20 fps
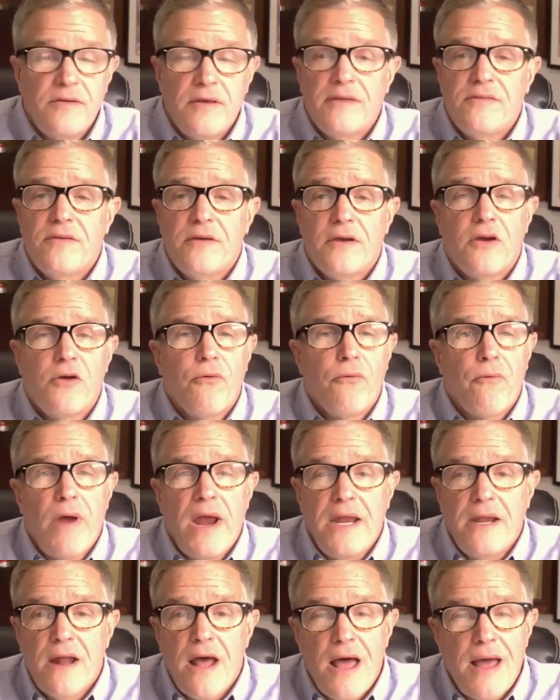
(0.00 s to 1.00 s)
it's a
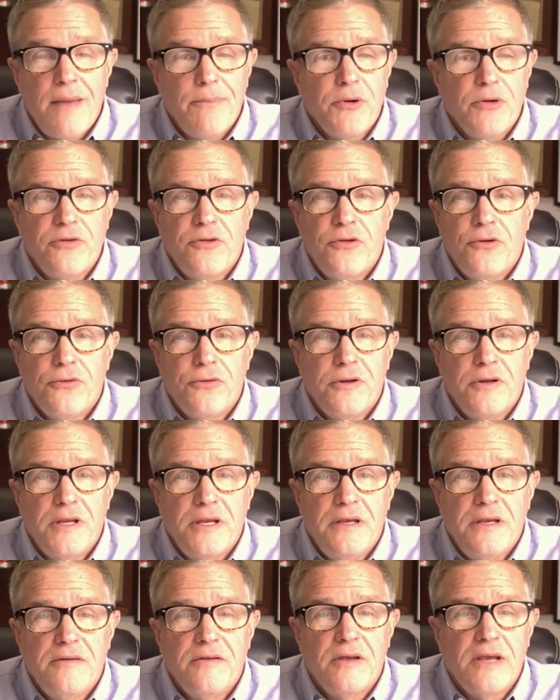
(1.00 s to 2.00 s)
great
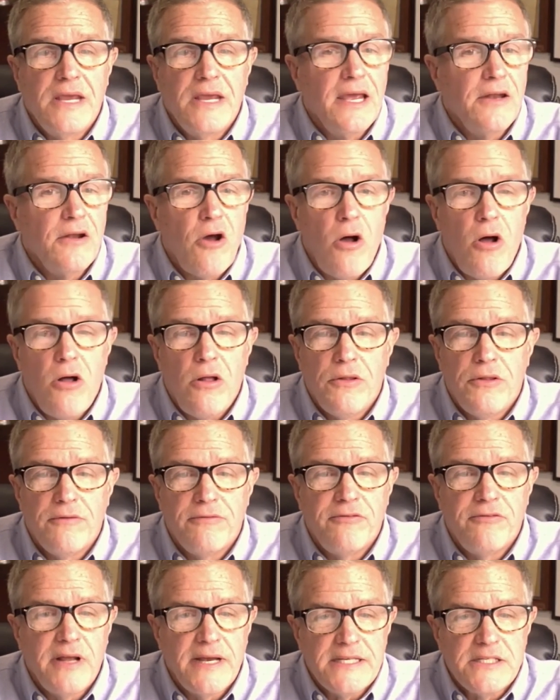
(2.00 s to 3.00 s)
opportunity to get all the
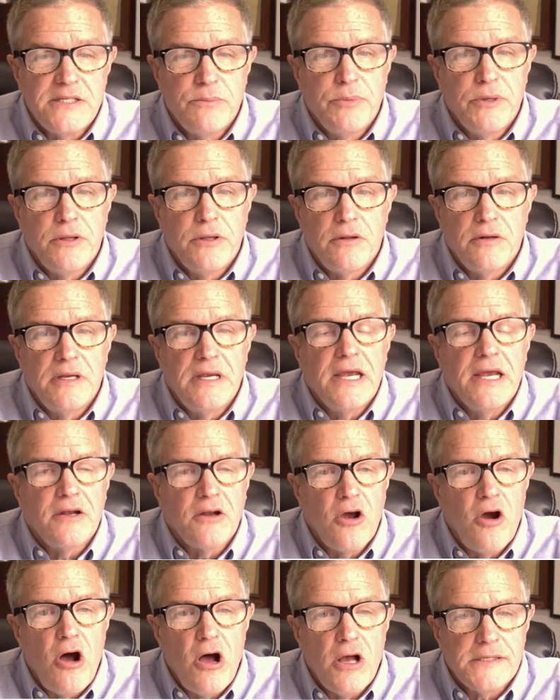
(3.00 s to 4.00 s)
flexibility and
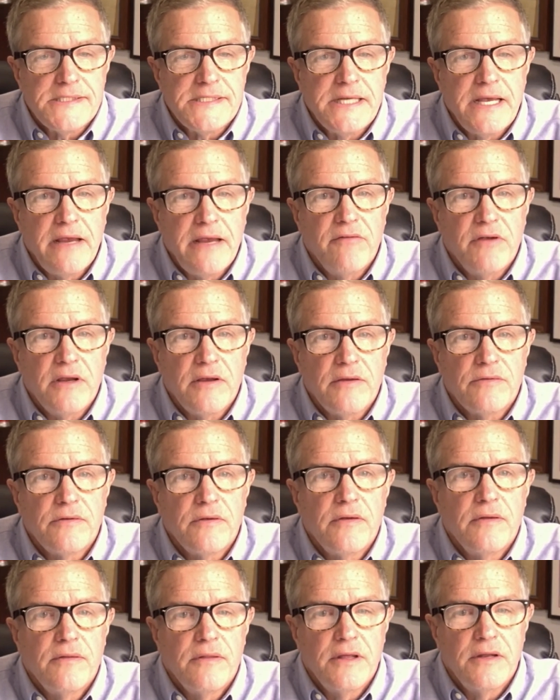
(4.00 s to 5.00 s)
cost savings
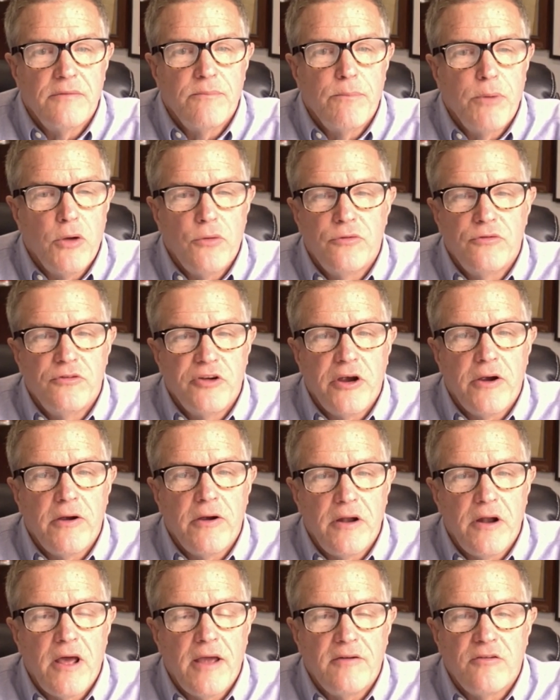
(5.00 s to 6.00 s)
that both Jerry
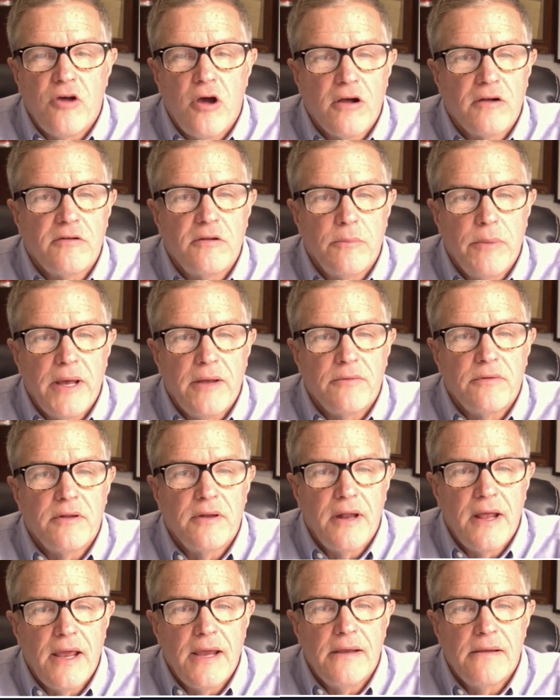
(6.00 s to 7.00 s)
and I talked about
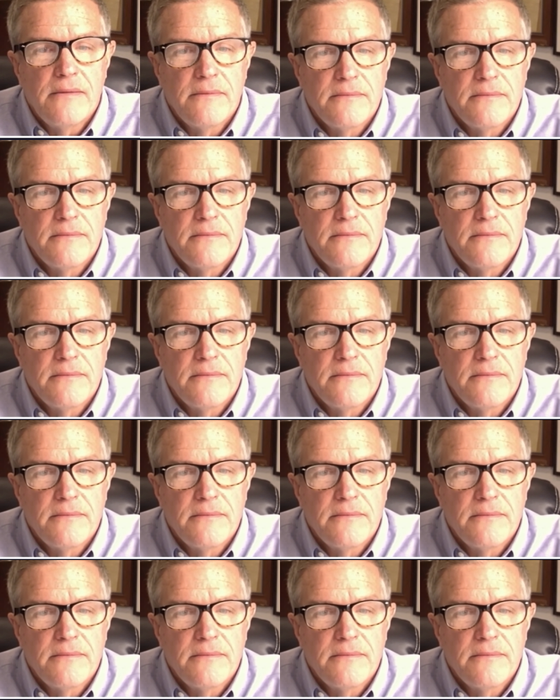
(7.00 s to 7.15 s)
today.